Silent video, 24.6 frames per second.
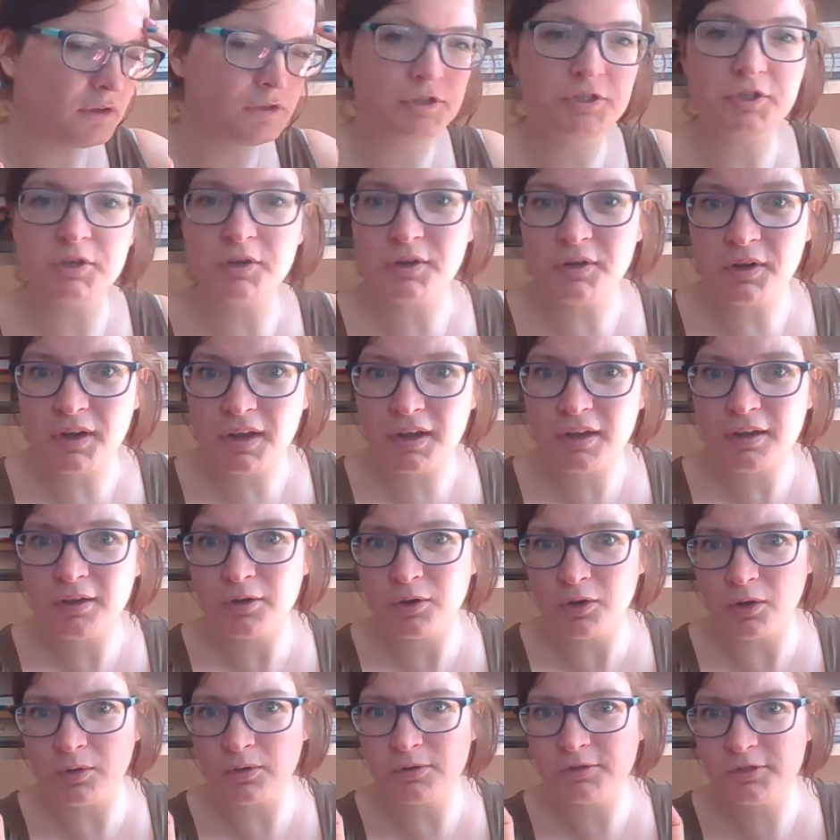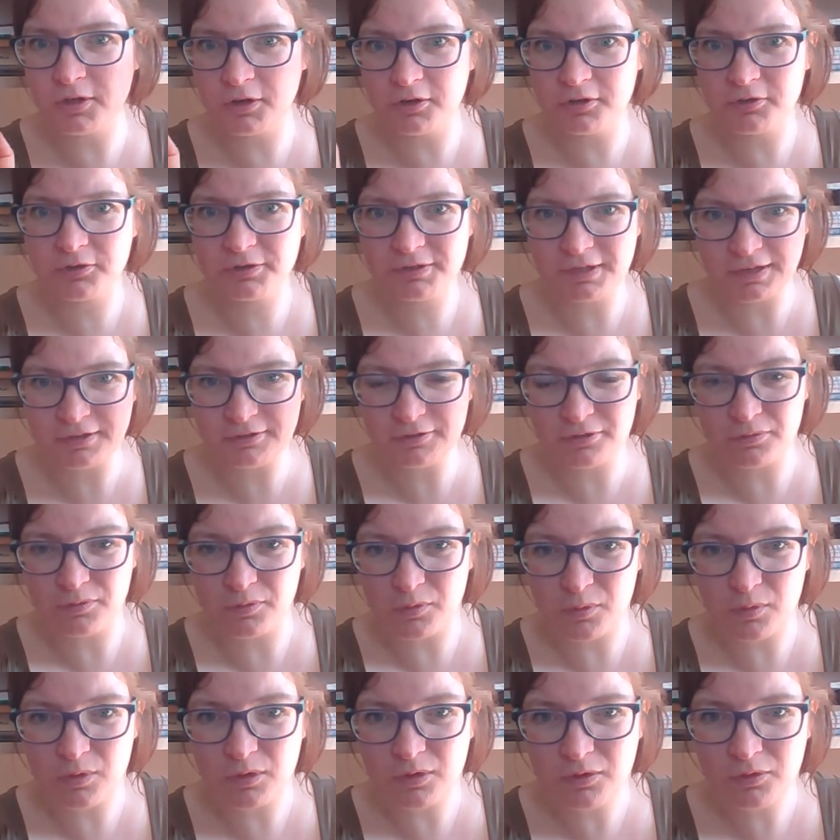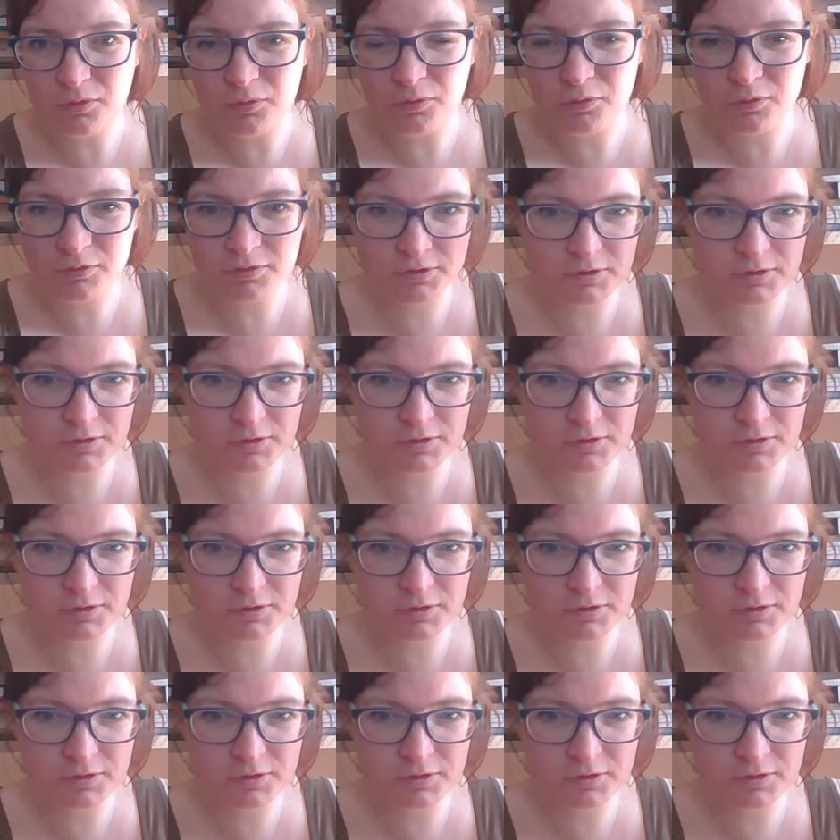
Journey, you know, Journey to the Center of the Earth.